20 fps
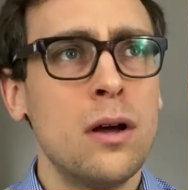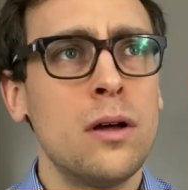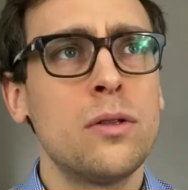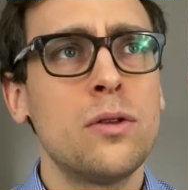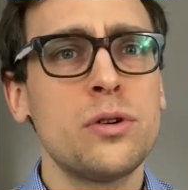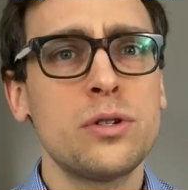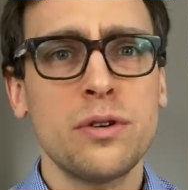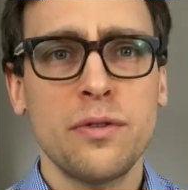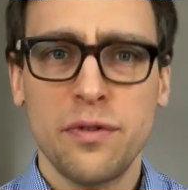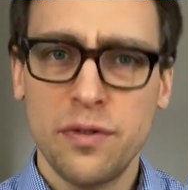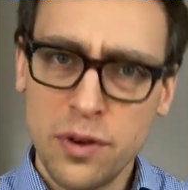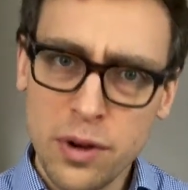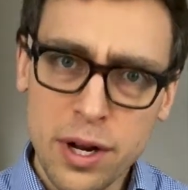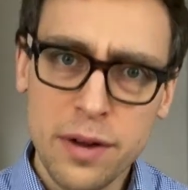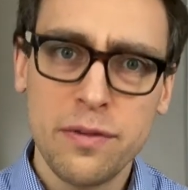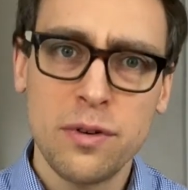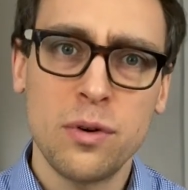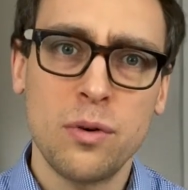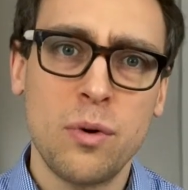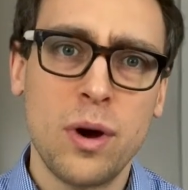There's a few
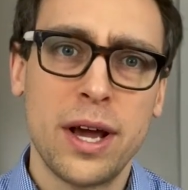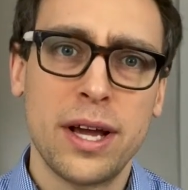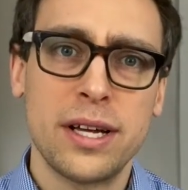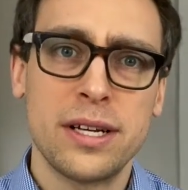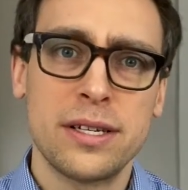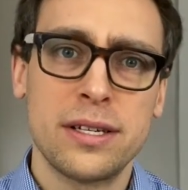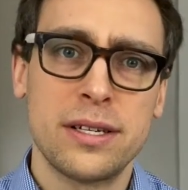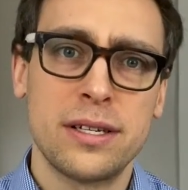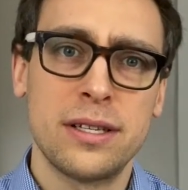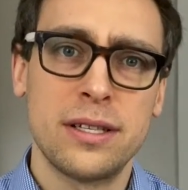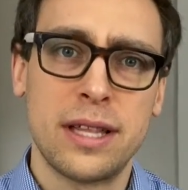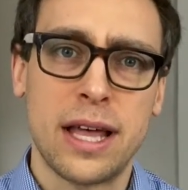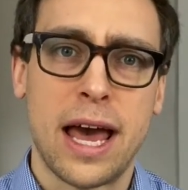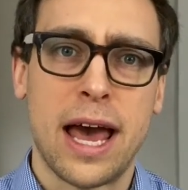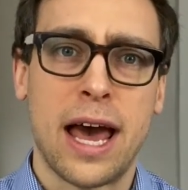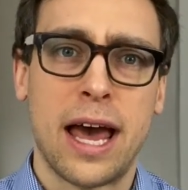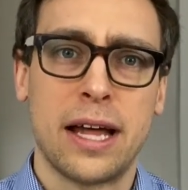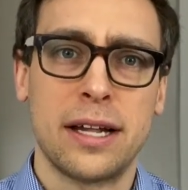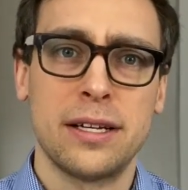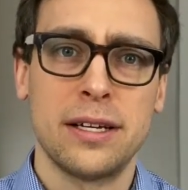different ways
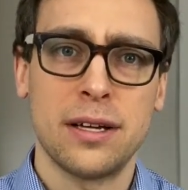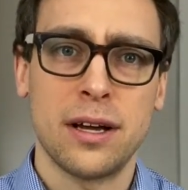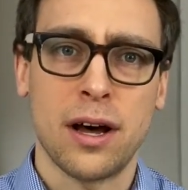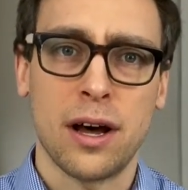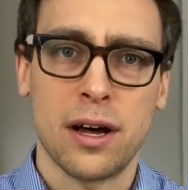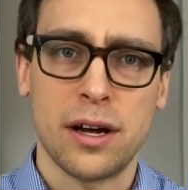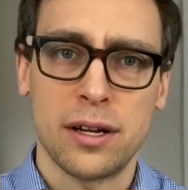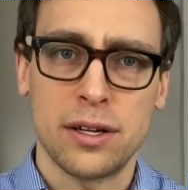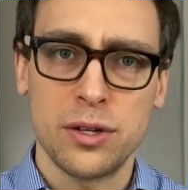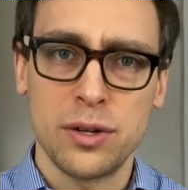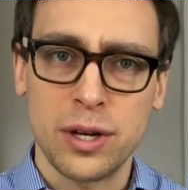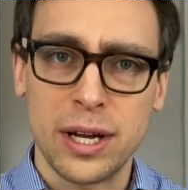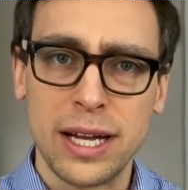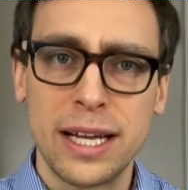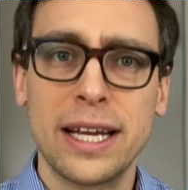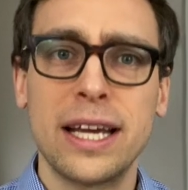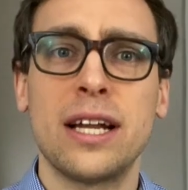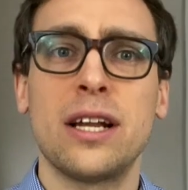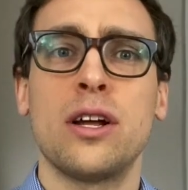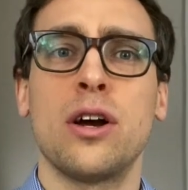that uh, you
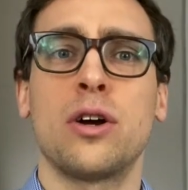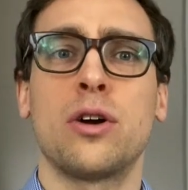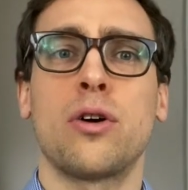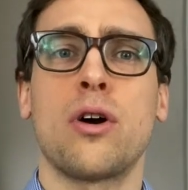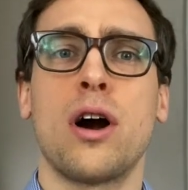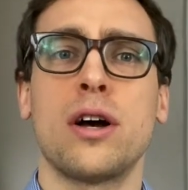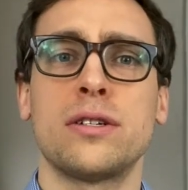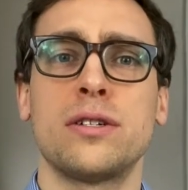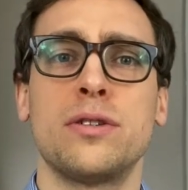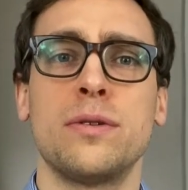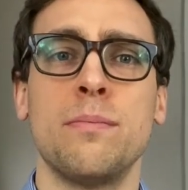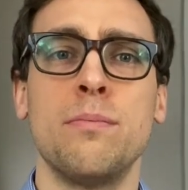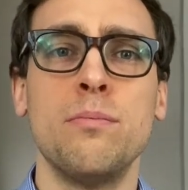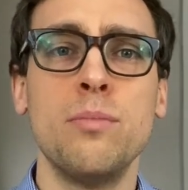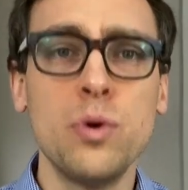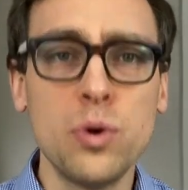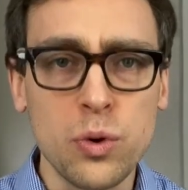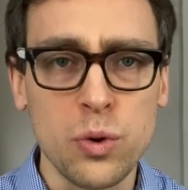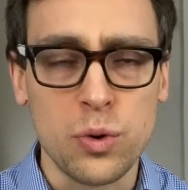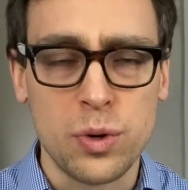can get across
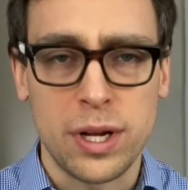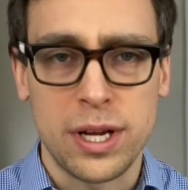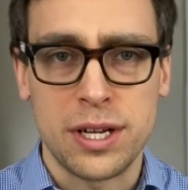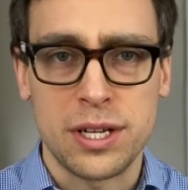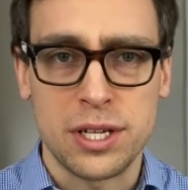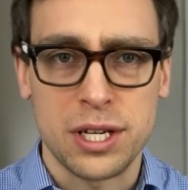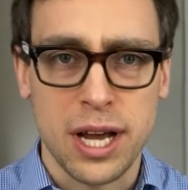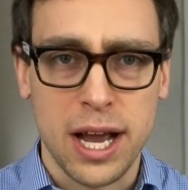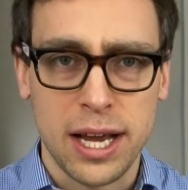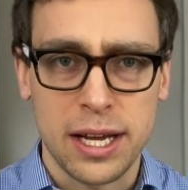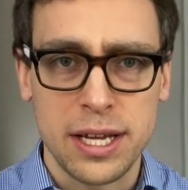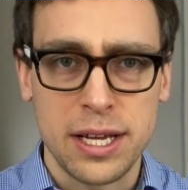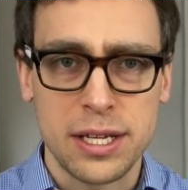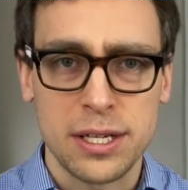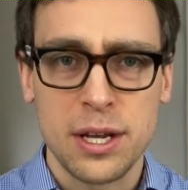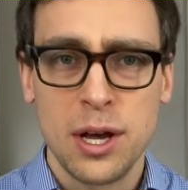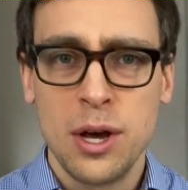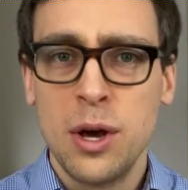mood in Chinese.